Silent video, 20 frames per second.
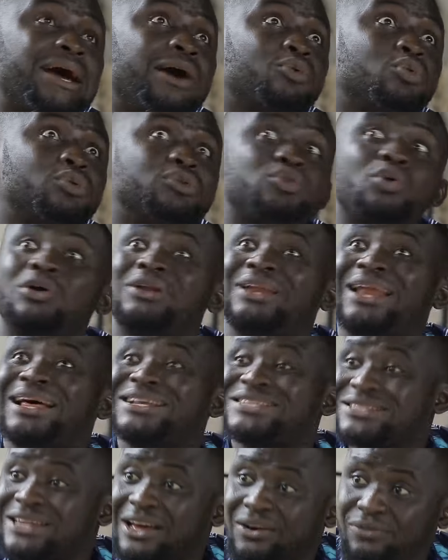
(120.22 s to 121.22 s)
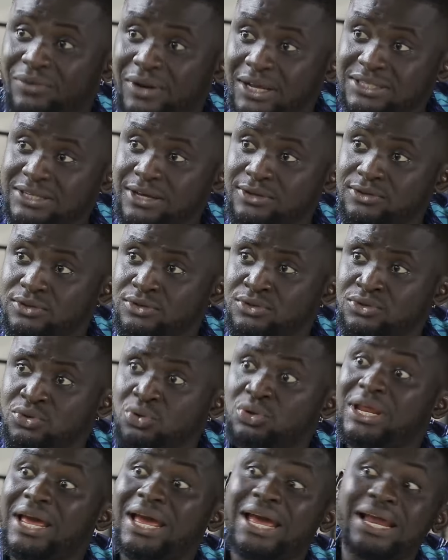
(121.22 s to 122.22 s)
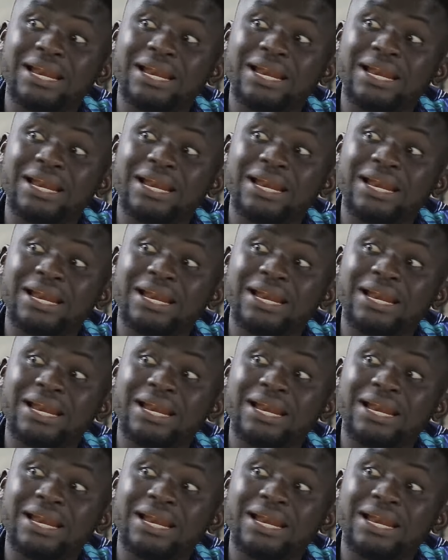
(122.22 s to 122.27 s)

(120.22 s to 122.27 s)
that don't last in their father's house. So, the